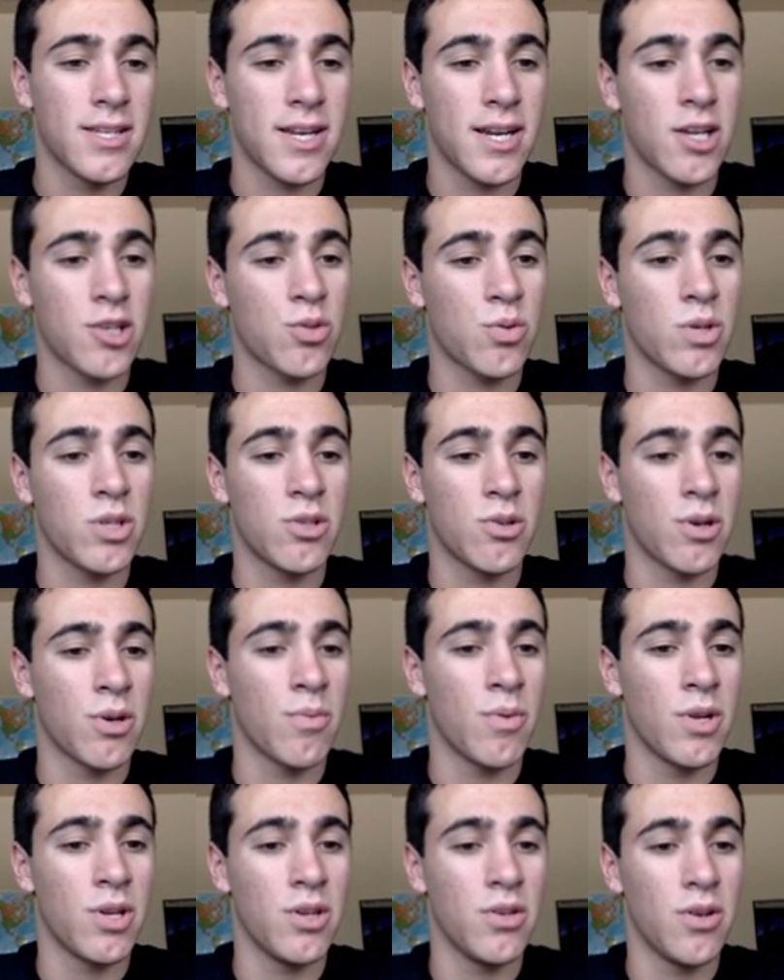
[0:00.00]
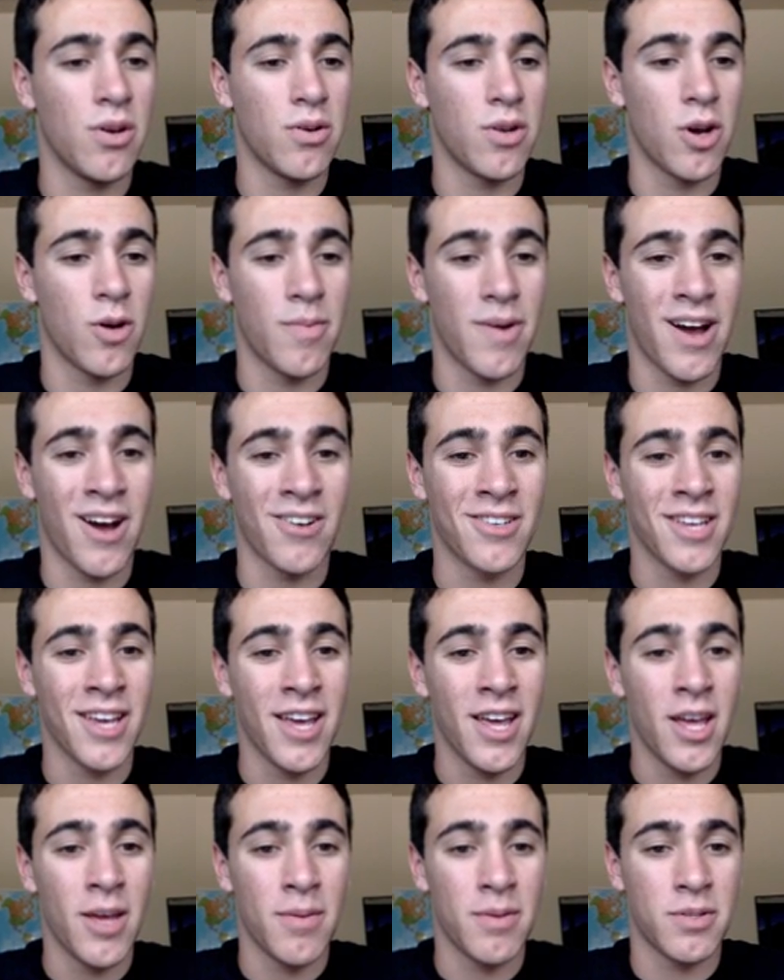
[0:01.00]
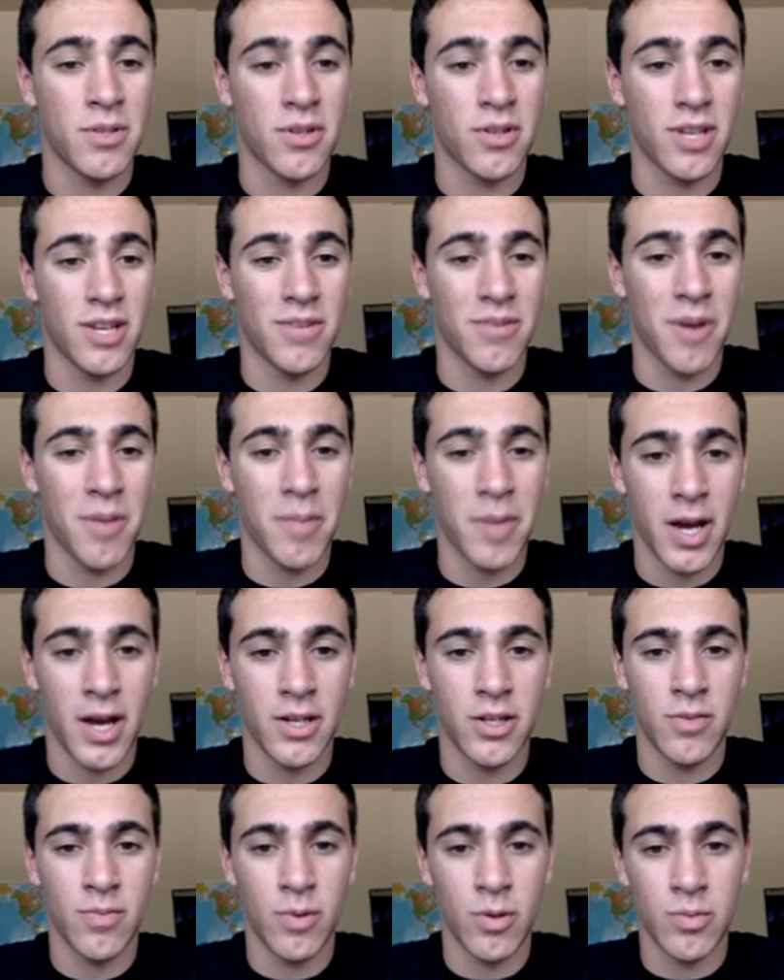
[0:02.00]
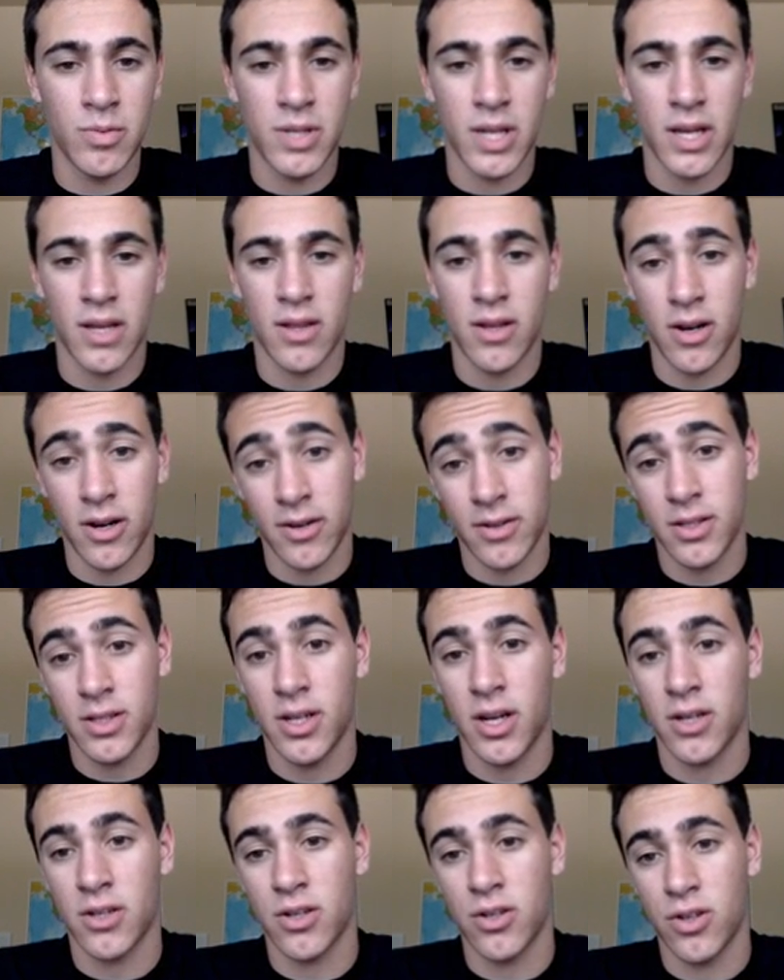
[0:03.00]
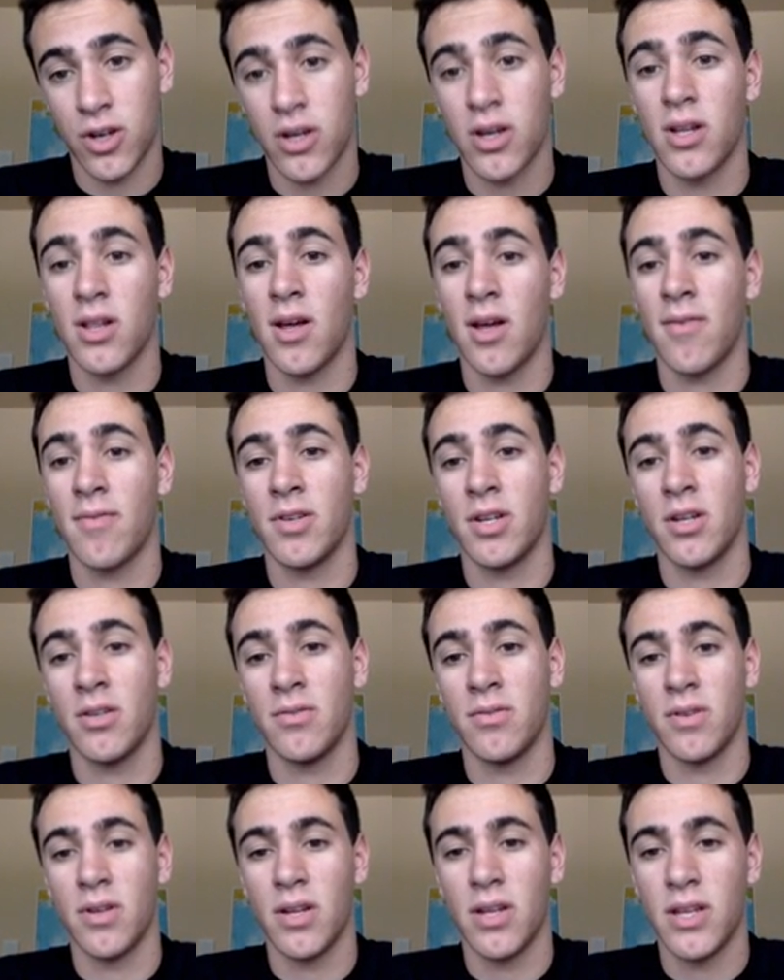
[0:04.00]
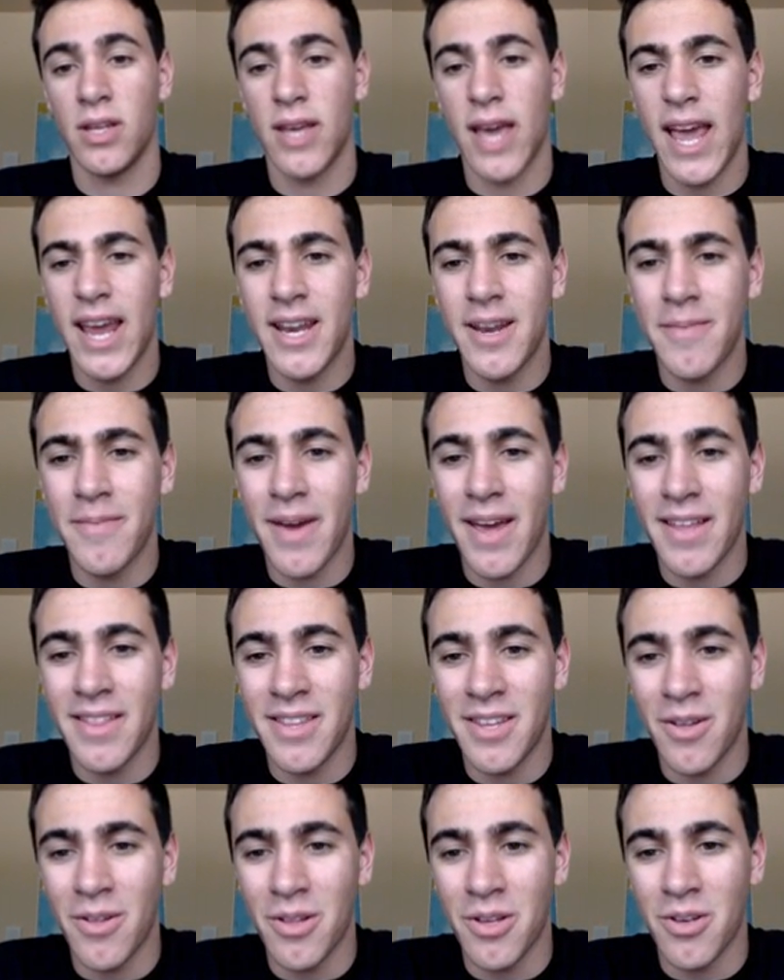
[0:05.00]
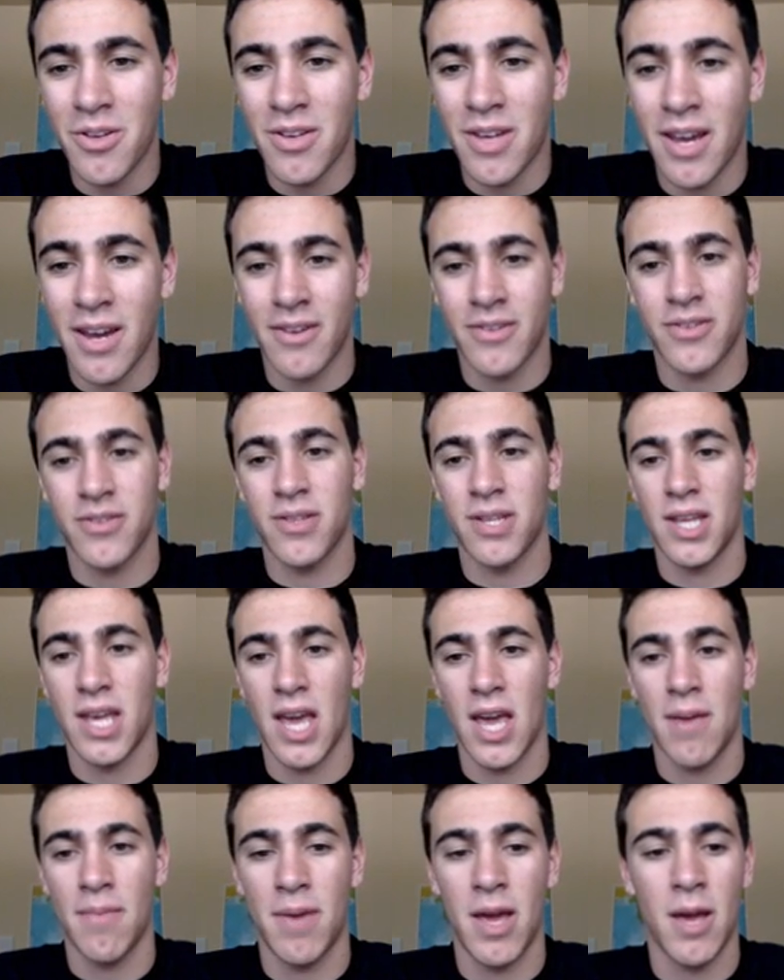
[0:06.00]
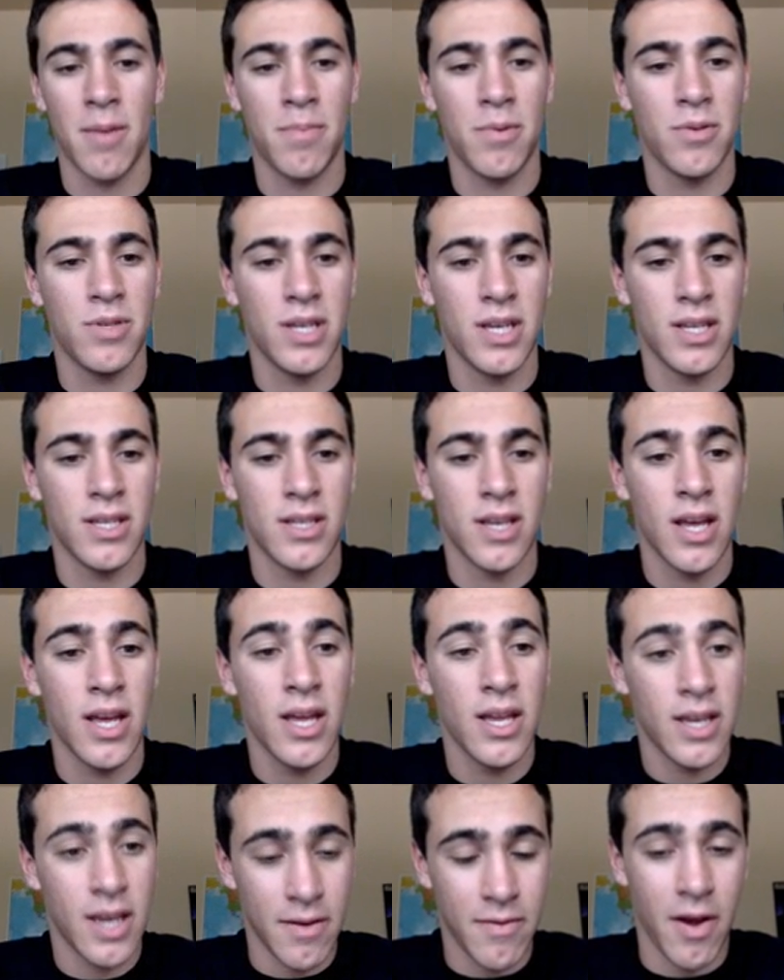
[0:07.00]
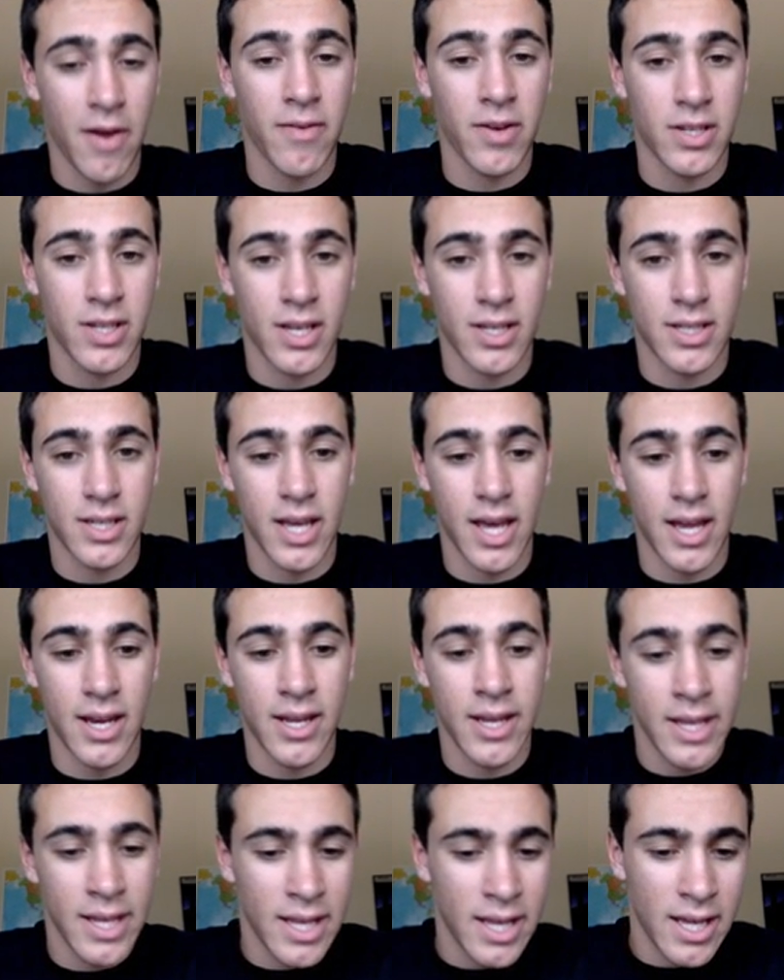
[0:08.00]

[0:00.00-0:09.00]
So now in 2020, what you don't know about, Mr. Clean right behind you, Boob Stank, The Art of Seduction, Chugging a Lava Lamp, Gain a Maid, the only good character in the game, Amputees, Never Having Sex Again.